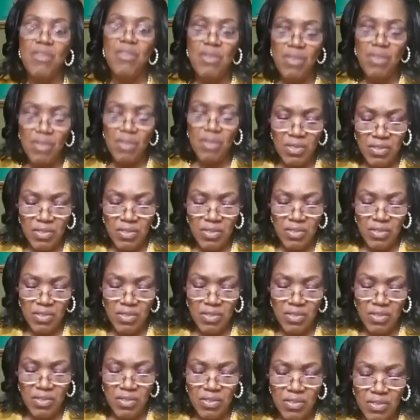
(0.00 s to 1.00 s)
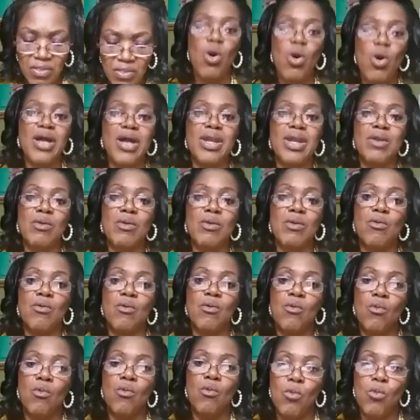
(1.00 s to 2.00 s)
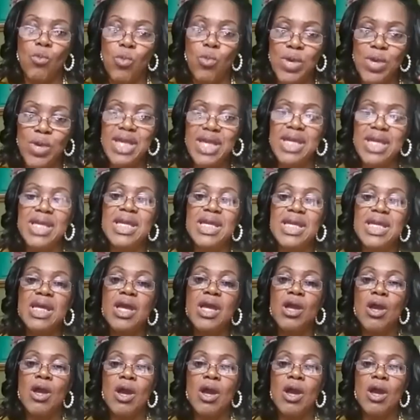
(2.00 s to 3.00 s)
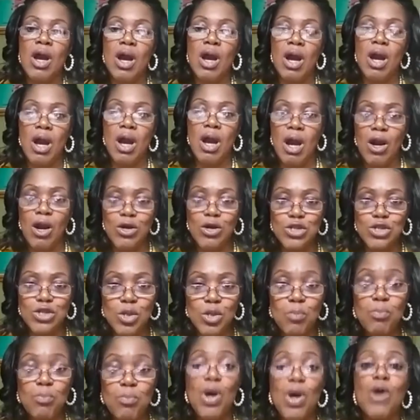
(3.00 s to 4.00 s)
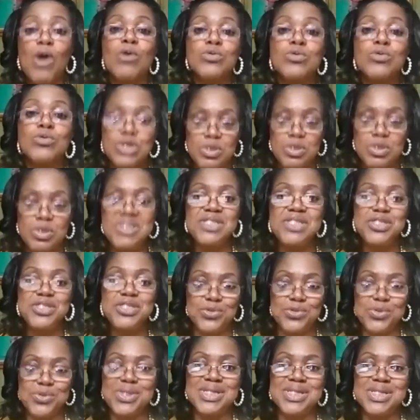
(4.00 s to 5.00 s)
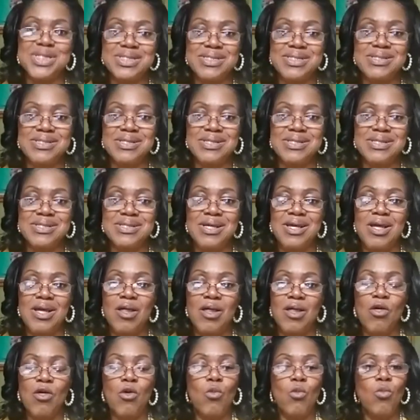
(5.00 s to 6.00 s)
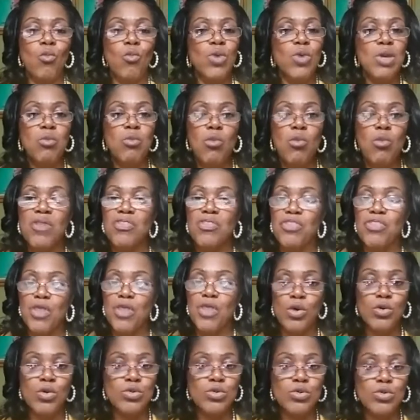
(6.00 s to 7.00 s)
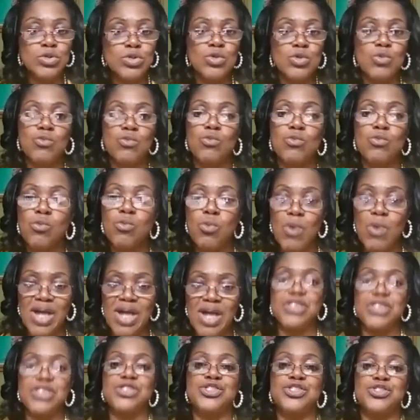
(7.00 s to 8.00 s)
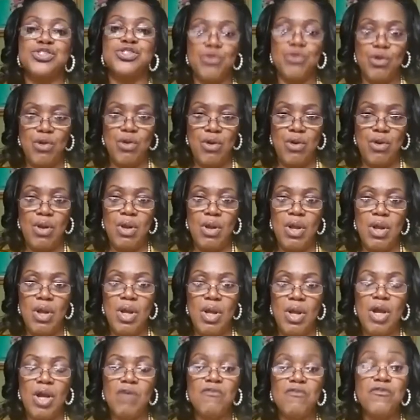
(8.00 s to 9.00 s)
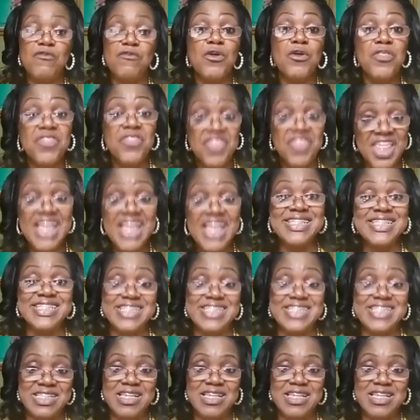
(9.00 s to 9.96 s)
This is what we are supposed to be doing. We want those who register for this